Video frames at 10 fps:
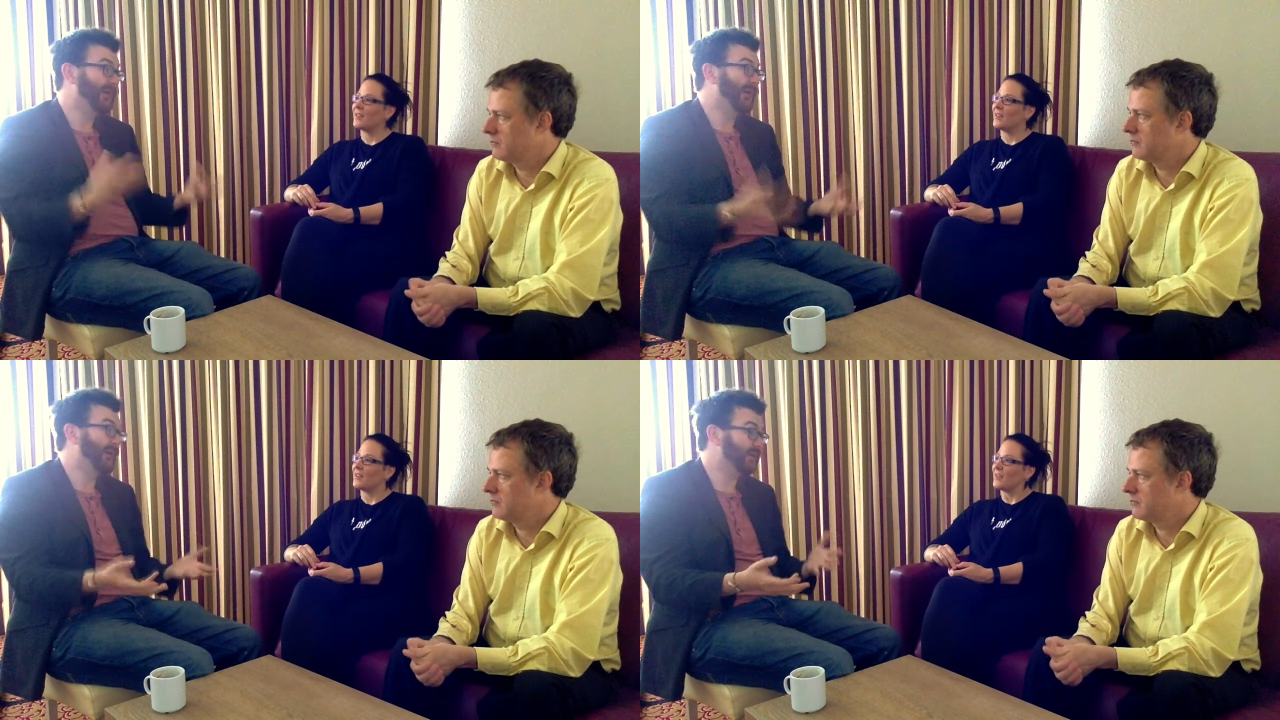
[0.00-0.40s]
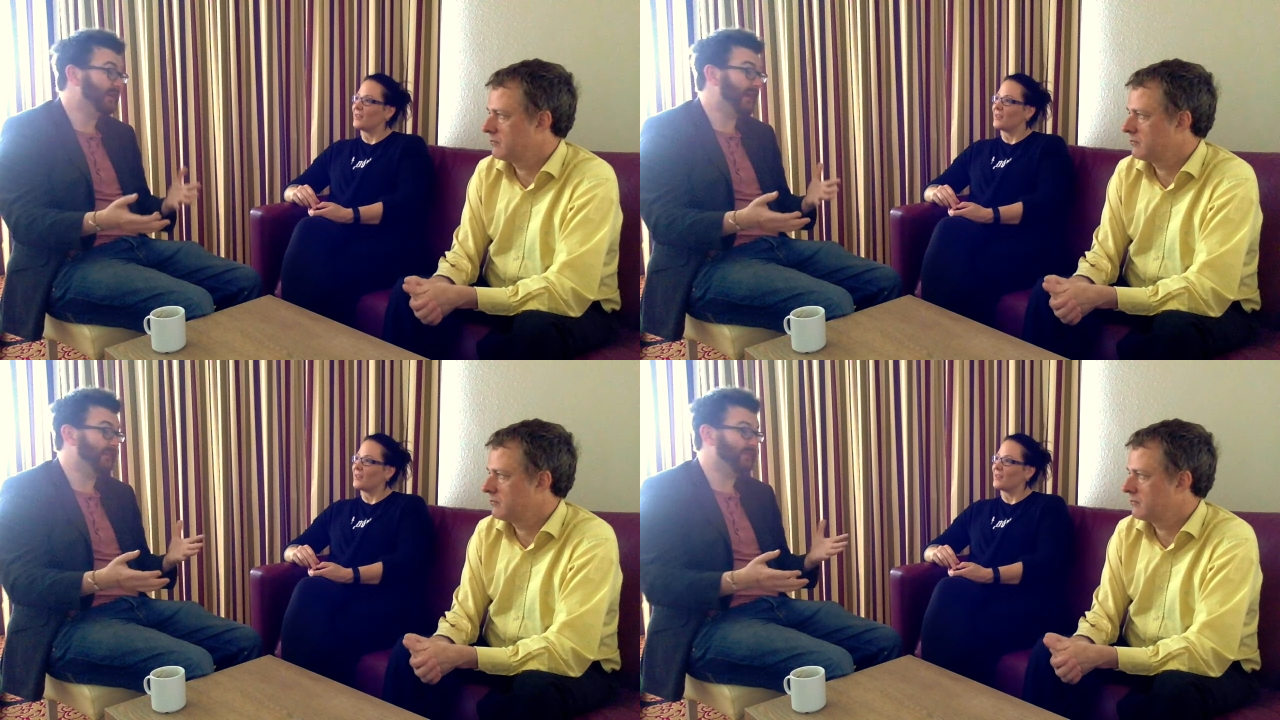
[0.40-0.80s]
Speaker 1: all the
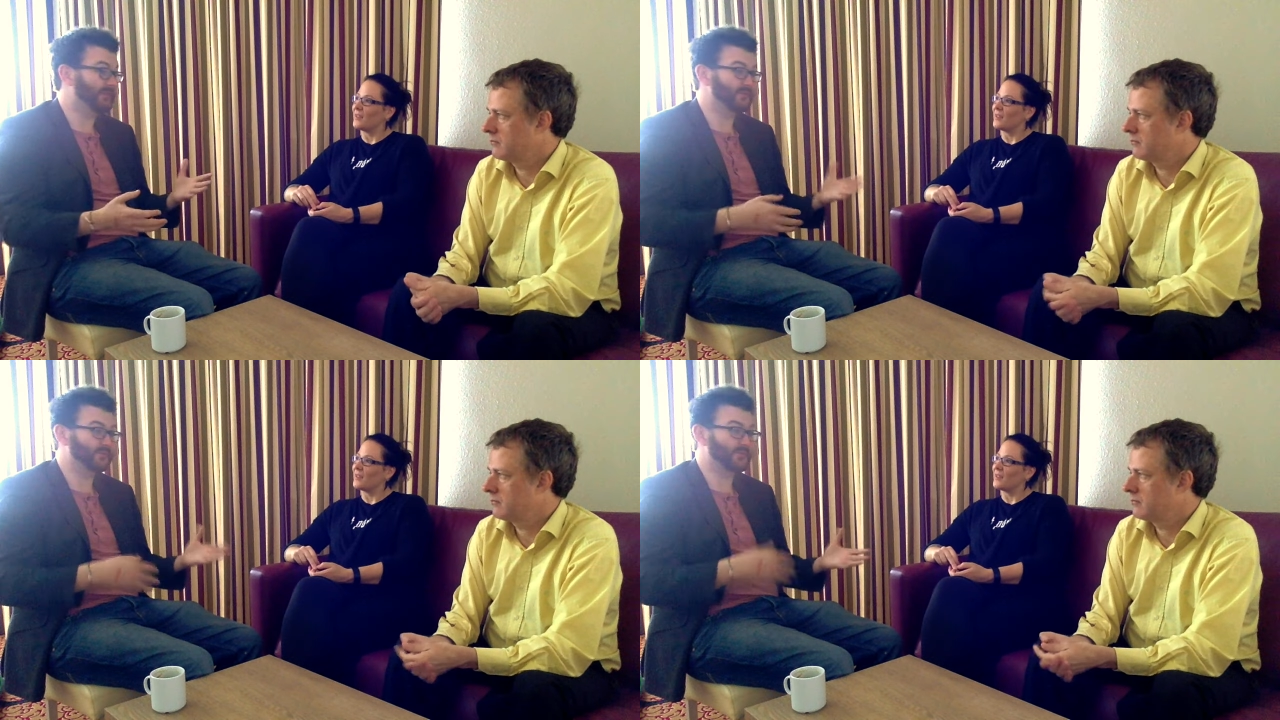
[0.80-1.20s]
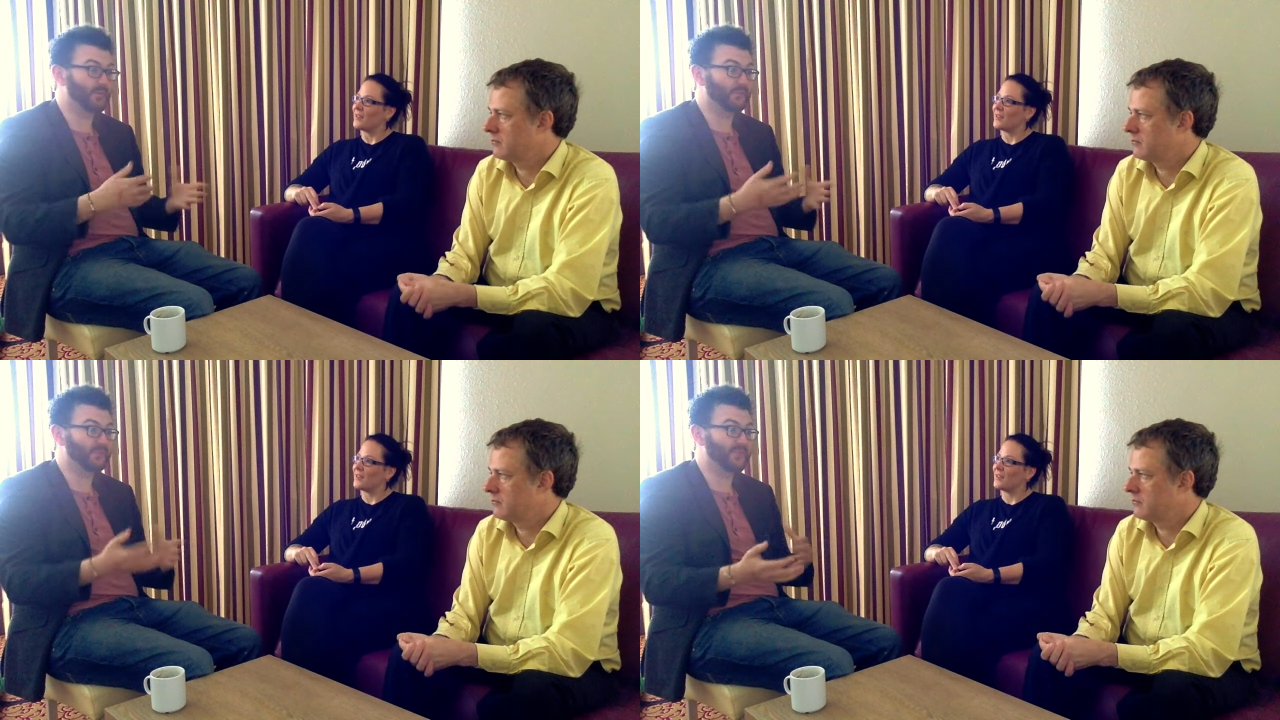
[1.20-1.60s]
characters was
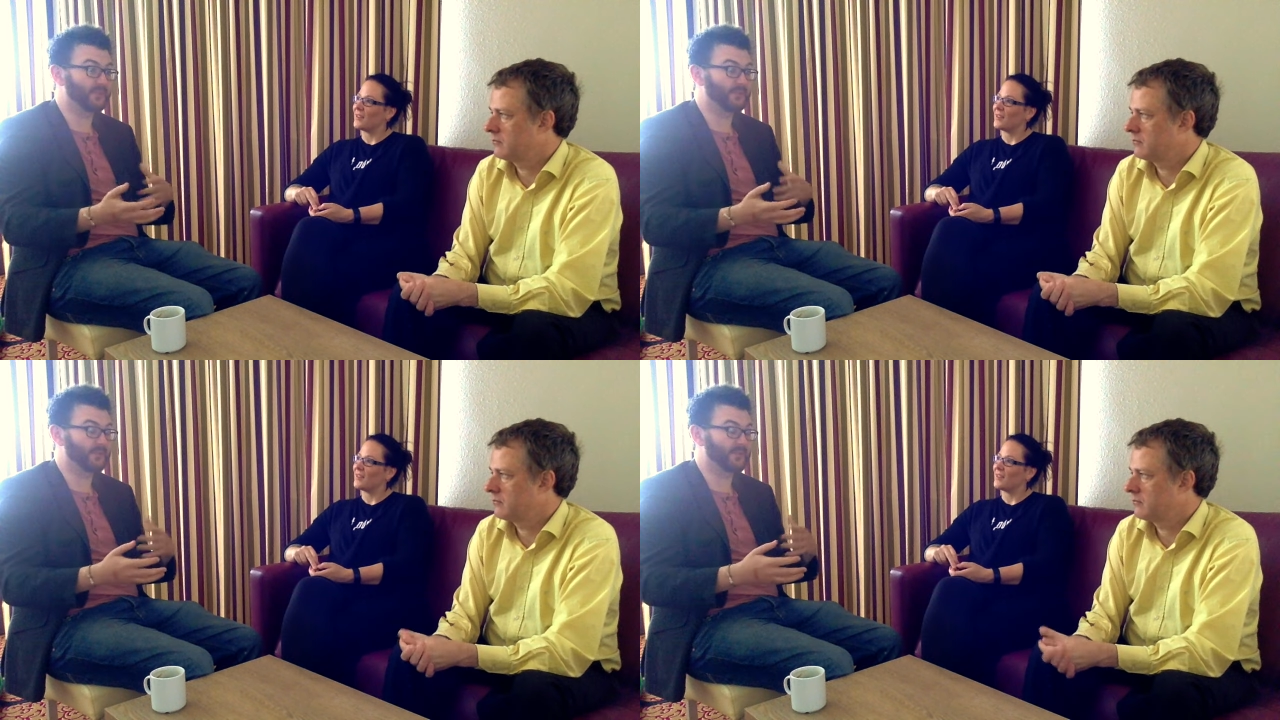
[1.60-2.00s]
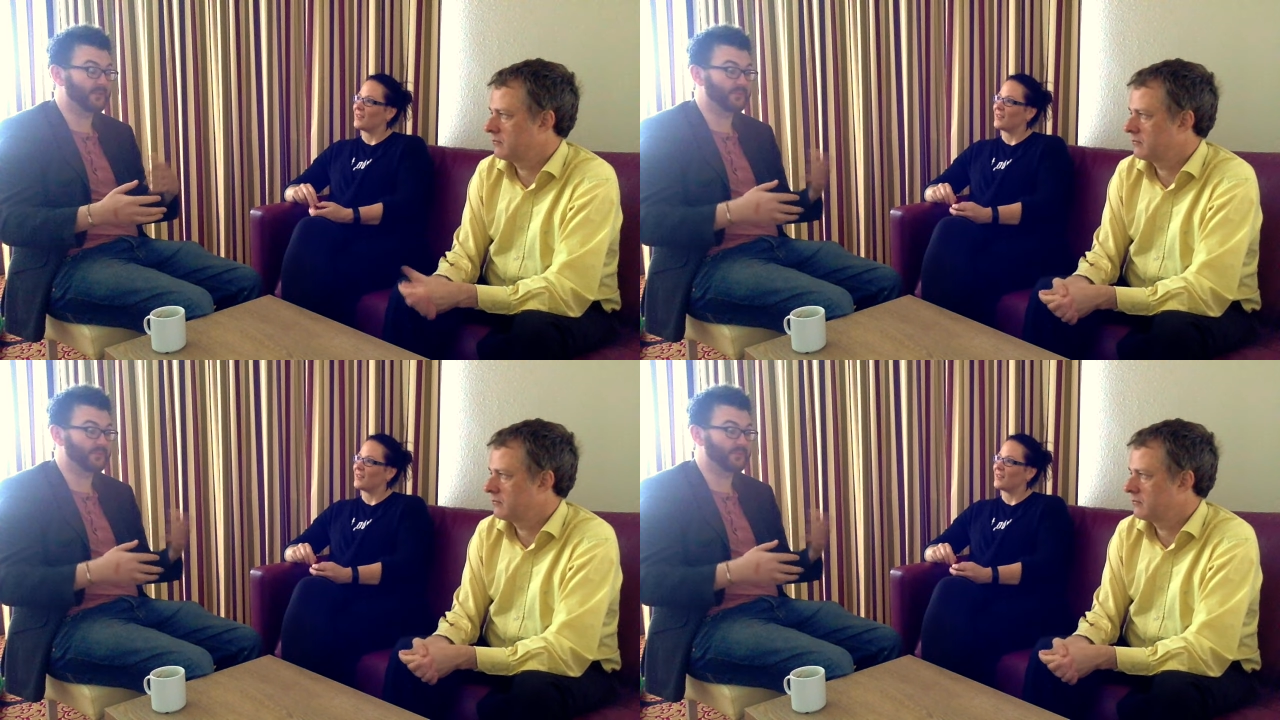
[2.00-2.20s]
almost set up like it